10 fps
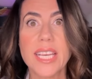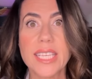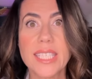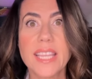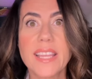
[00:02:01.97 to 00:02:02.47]

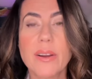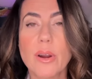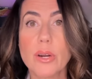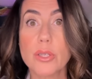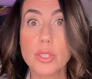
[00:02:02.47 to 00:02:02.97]
is that there
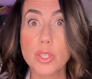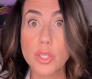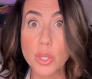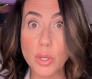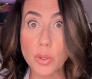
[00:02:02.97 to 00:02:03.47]
are
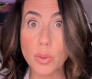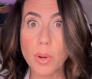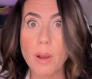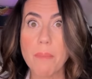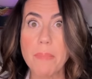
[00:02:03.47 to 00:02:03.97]

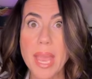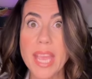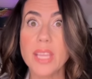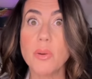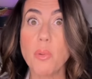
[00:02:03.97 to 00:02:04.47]
two
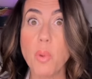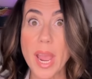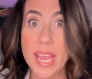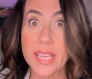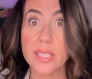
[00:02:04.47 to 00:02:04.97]
main
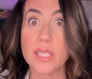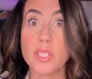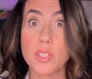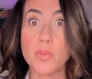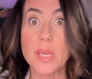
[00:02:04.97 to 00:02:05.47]
ways
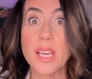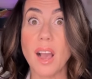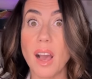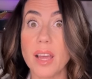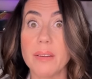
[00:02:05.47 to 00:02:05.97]
to be
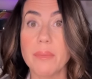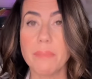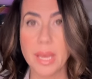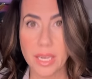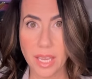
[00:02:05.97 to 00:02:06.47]
on
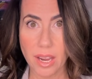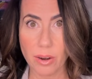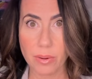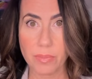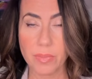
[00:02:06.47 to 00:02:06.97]
Medicare.
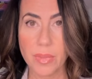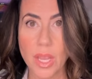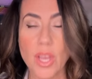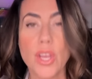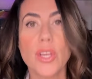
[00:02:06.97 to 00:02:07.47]

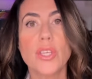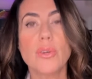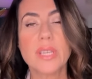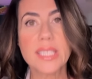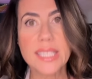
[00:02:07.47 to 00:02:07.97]

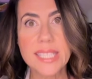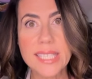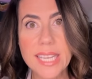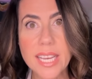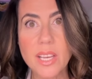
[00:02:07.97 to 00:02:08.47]
You can
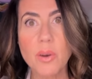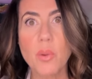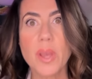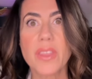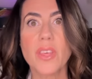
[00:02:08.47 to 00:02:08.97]
stick
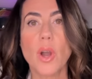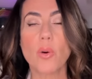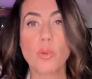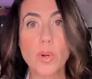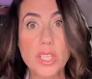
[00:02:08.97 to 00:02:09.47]
with
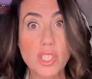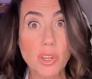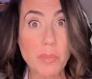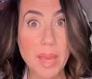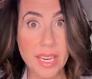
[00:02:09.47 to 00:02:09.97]

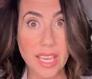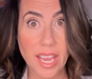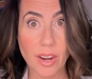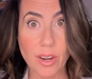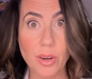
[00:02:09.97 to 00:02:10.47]
original
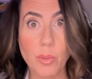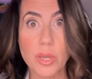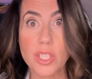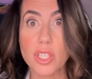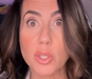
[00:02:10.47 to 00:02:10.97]
Medicare,
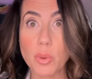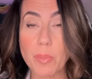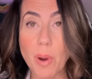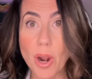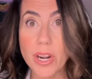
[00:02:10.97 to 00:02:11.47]
which is your
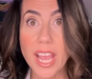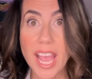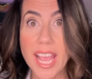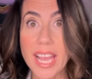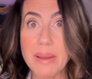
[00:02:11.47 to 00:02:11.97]
Part
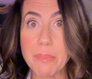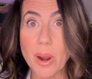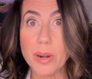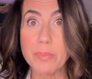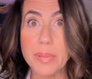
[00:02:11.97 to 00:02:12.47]
A and
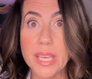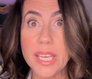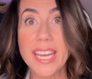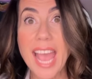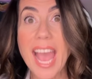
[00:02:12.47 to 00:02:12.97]
Part B,
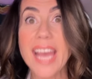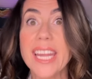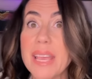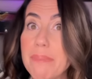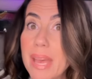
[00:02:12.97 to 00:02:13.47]
and add
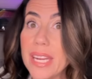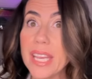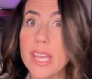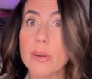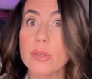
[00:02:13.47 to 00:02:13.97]
a
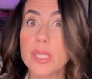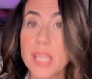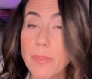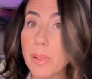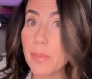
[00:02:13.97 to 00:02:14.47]
Medicare
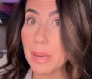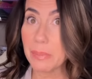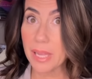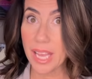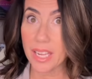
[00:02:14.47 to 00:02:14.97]

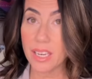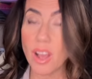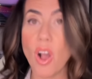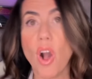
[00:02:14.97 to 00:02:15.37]
Supplement Plan,